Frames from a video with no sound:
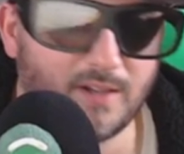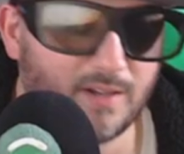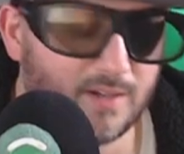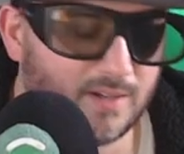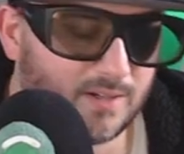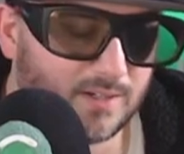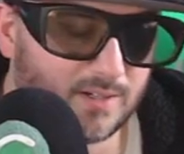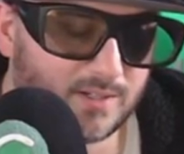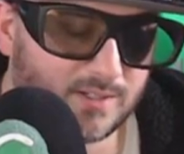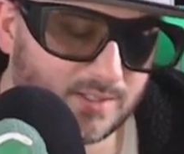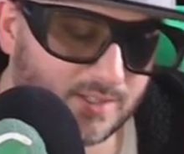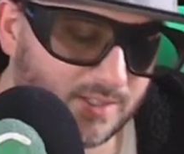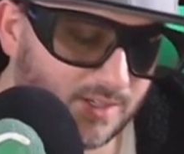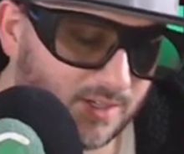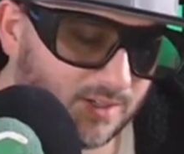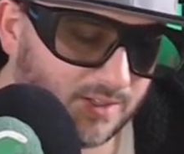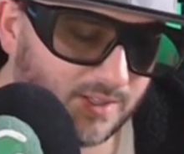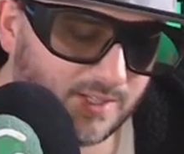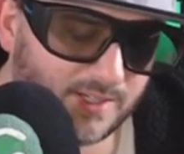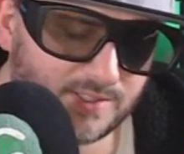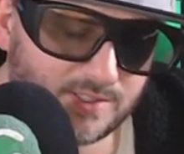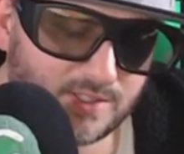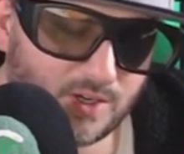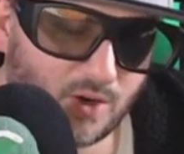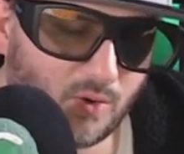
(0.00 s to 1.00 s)

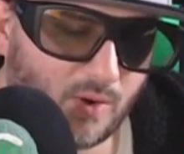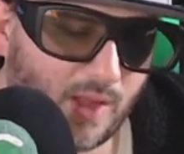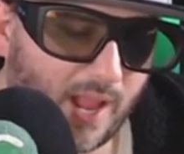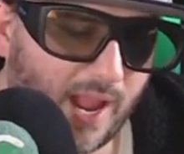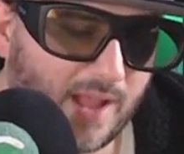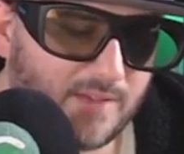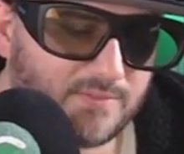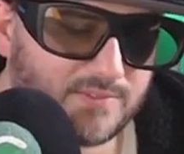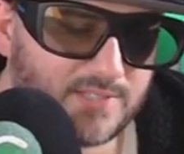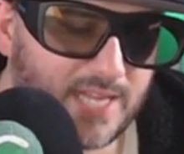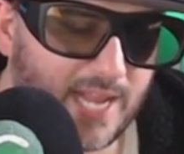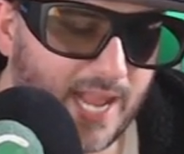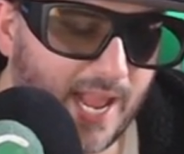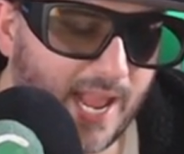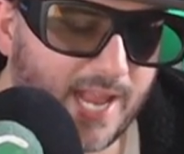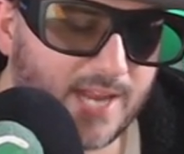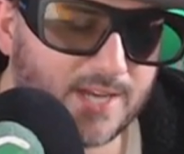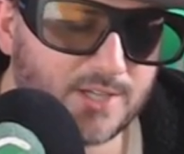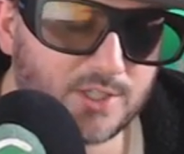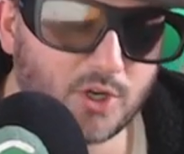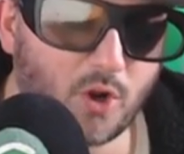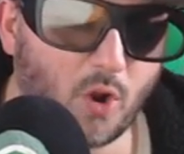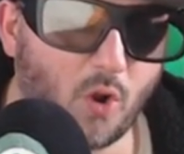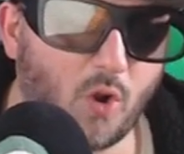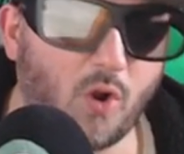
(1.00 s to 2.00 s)
clearly don't have the
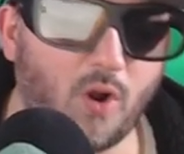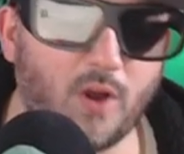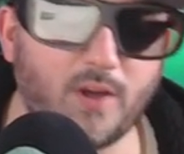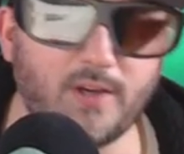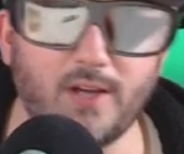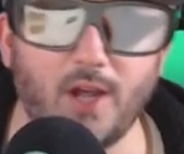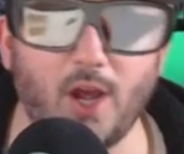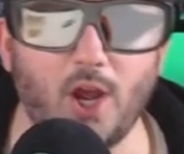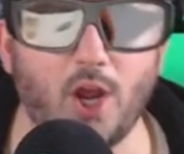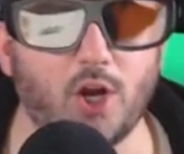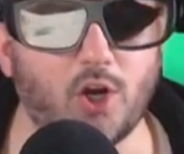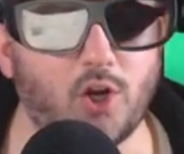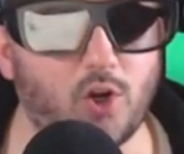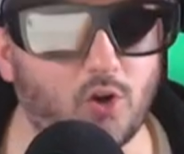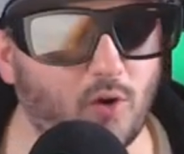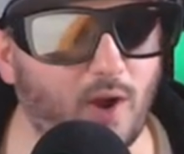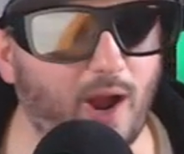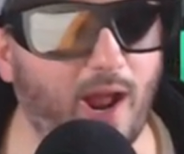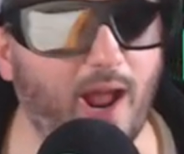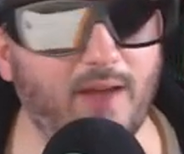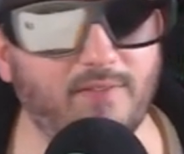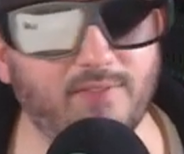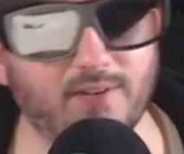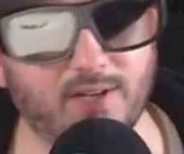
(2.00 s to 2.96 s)
edge on Gravik,